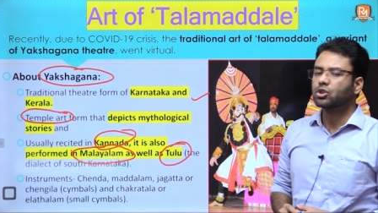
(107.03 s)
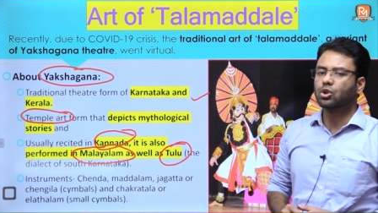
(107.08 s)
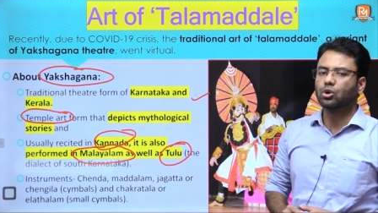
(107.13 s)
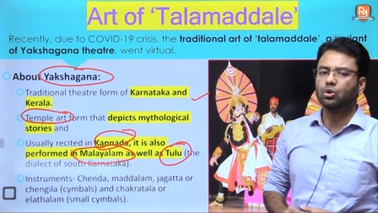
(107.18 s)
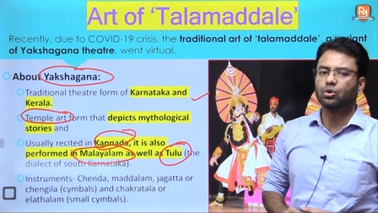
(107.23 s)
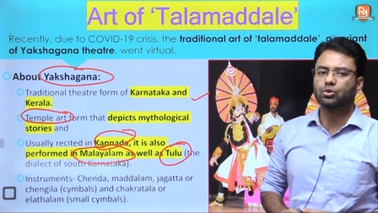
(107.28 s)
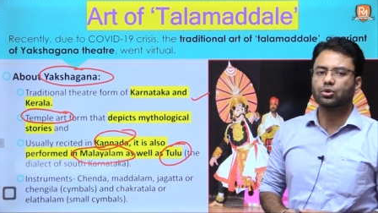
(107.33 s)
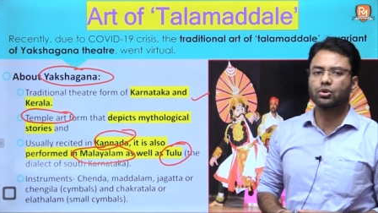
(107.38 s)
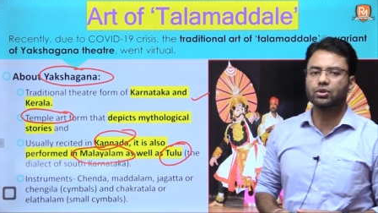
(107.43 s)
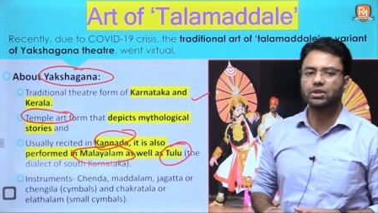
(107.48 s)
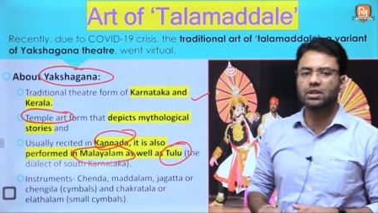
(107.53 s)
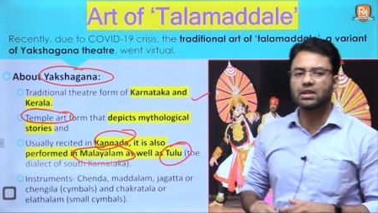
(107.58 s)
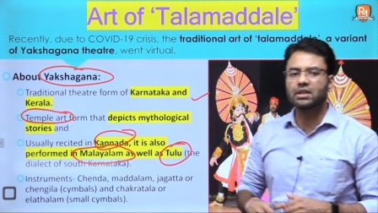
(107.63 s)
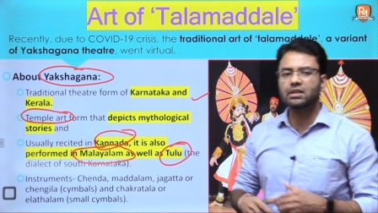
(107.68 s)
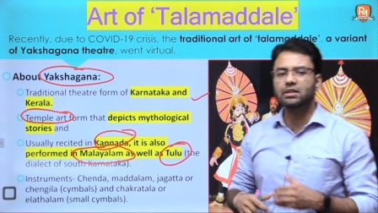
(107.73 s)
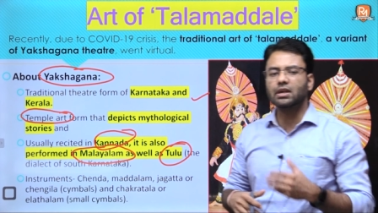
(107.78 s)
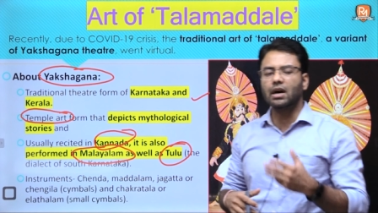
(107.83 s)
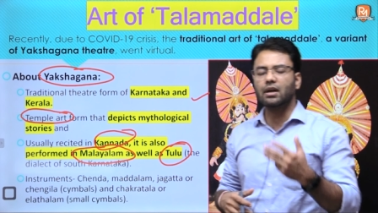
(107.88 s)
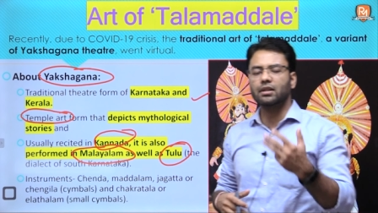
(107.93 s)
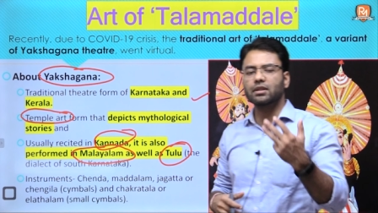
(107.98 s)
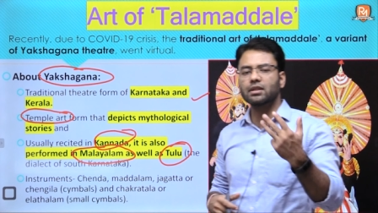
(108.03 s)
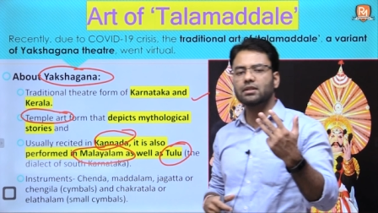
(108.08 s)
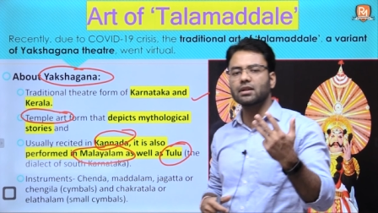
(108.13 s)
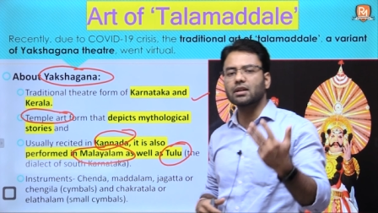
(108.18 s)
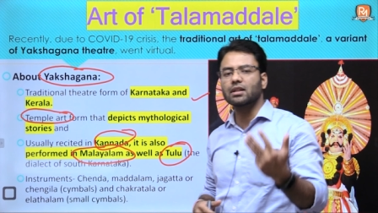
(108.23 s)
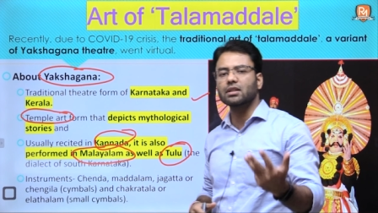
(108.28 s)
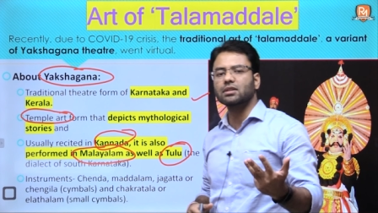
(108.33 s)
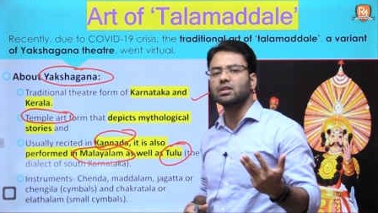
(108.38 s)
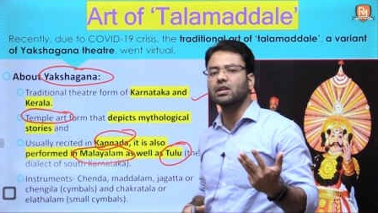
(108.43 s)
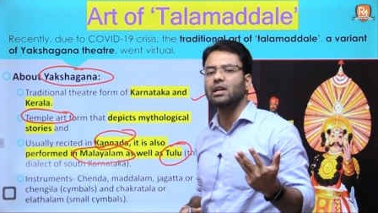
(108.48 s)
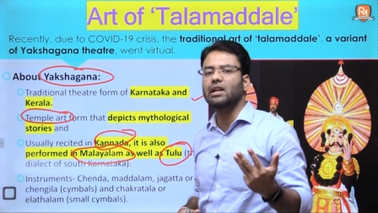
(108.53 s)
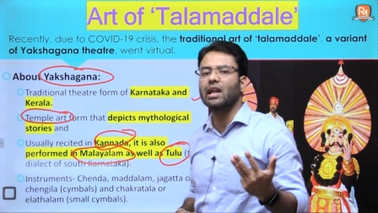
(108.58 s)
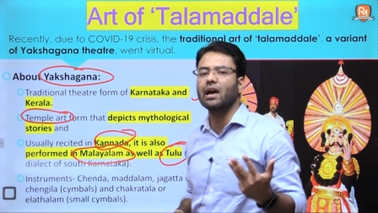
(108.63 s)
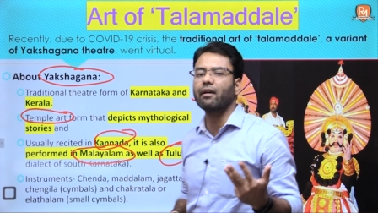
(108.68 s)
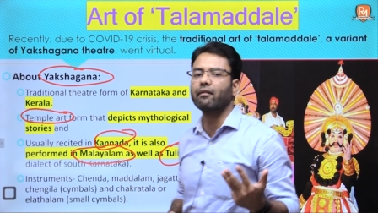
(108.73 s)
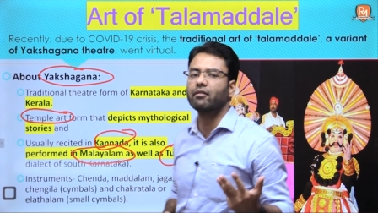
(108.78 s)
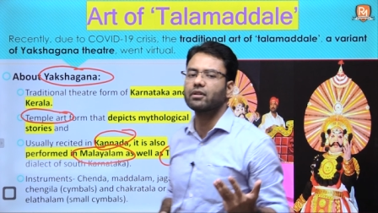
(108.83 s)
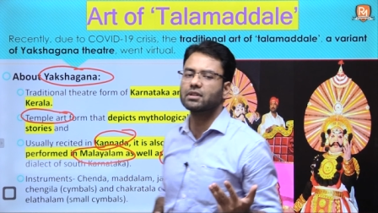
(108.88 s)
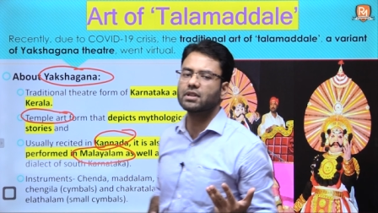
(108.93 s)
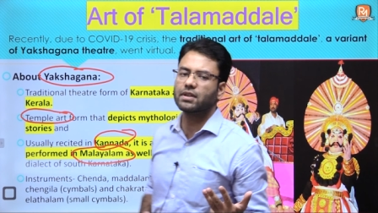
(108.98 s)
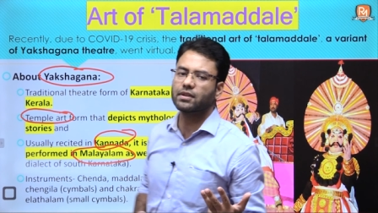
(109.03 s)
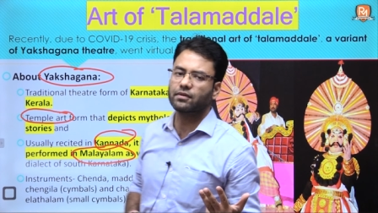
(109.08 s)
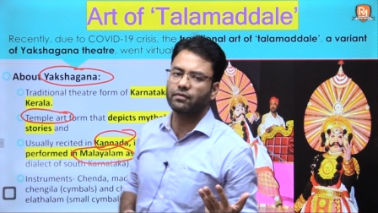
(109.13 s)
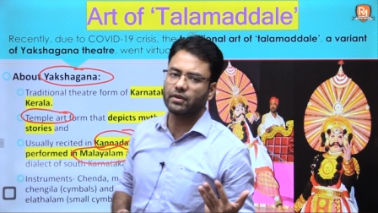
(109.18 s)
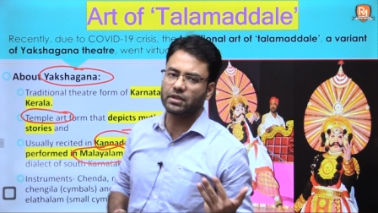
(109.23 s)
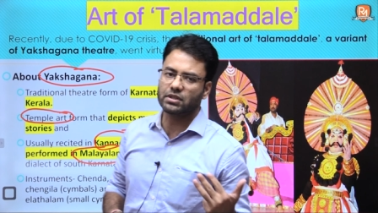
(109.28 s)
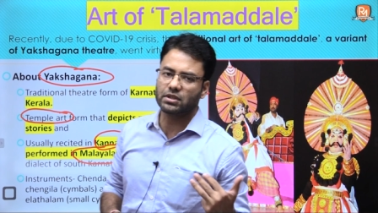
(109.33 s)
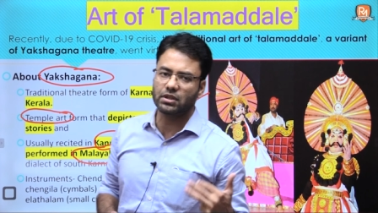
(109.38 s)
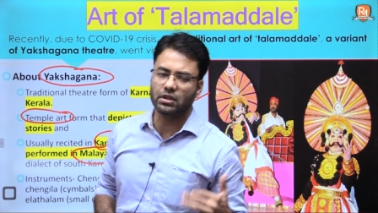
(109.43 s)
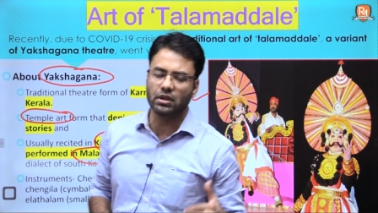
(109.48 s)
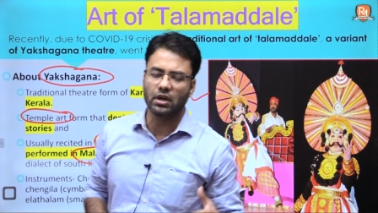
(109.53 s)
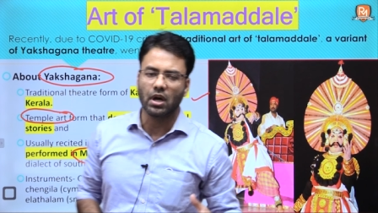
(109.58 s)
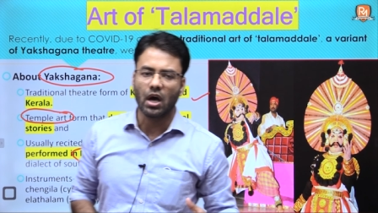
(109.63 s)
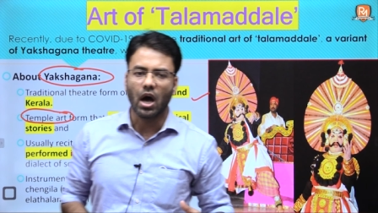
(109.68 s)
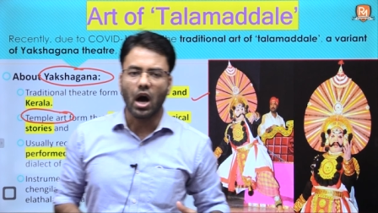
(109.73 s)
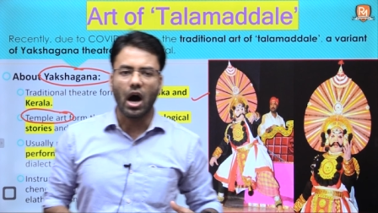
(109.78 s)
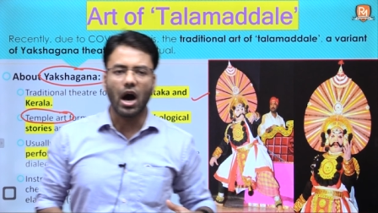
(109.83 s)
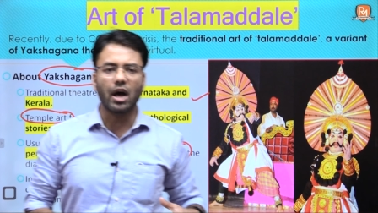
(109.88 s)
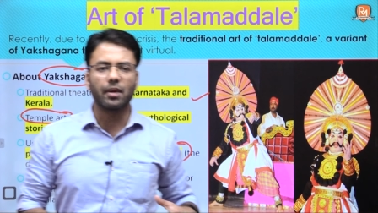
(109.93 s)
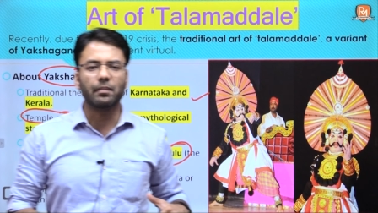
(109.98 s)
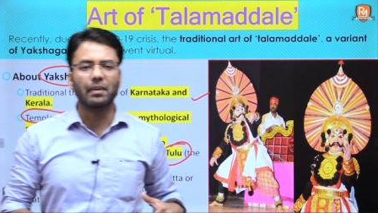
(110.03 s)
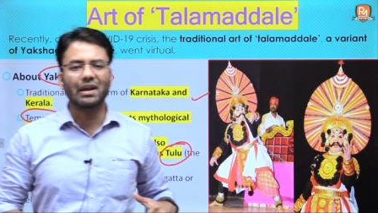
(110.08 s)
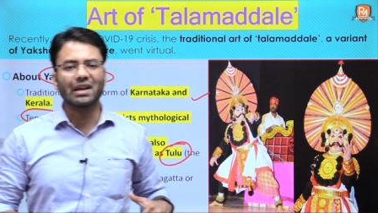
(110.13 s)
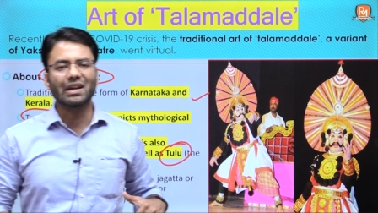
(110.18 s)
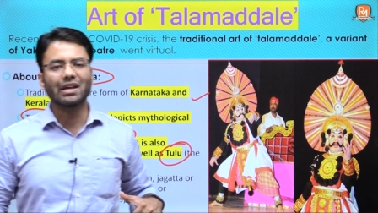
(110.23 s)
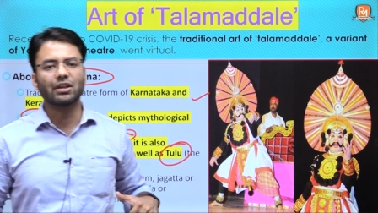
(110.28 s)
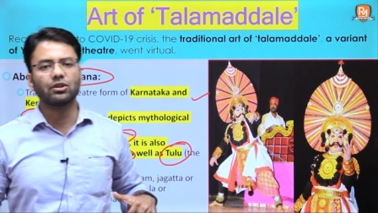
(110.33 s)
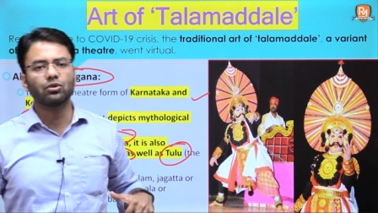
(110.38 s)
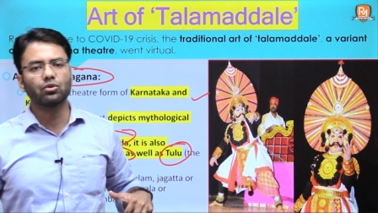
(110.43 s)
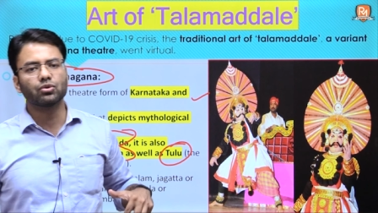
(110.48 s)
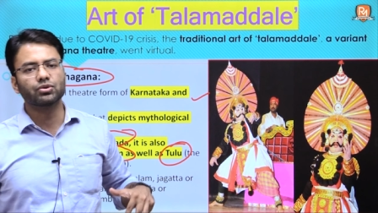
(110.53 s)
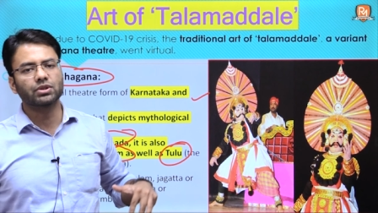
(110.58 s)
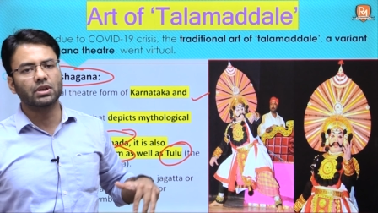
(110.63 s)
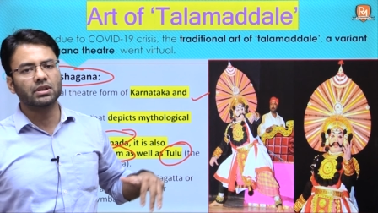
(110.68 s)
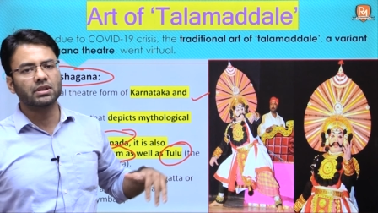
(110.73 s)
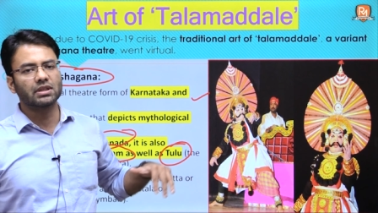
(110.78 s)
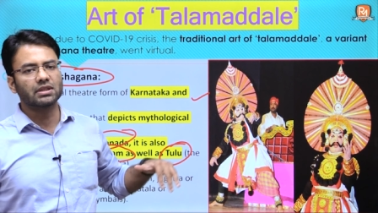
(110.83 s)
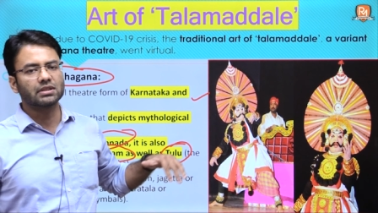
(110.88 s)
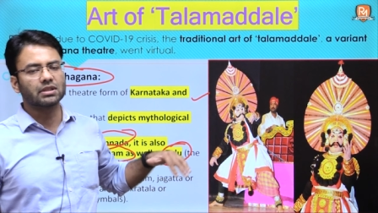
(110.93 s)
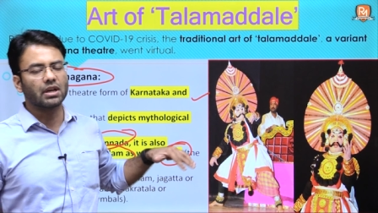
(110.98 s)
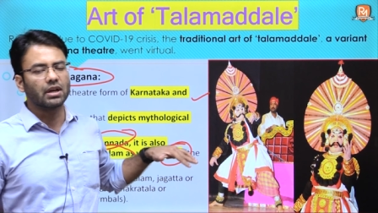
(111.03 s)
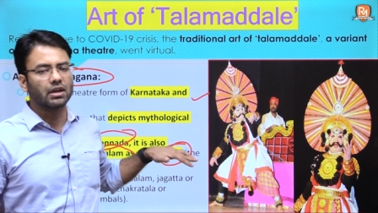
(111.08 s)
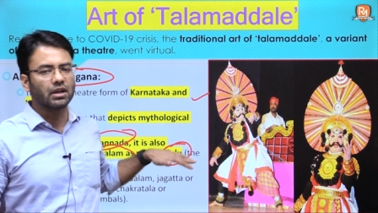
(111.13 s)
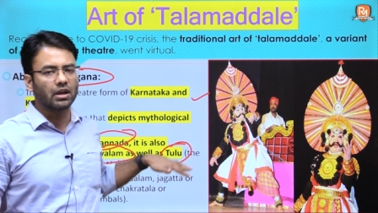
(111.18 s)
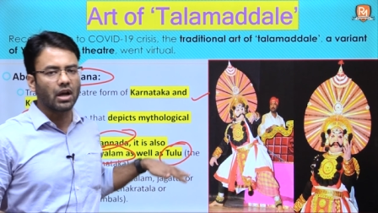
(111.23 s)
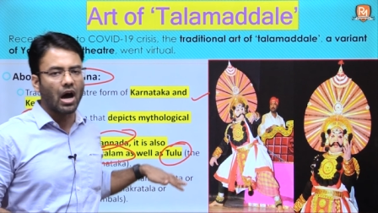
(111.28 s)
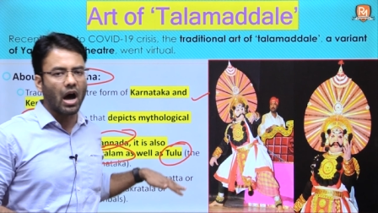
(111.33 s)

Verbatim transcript: Tulu. So these these are the three languages which uh, are mainly used in this theater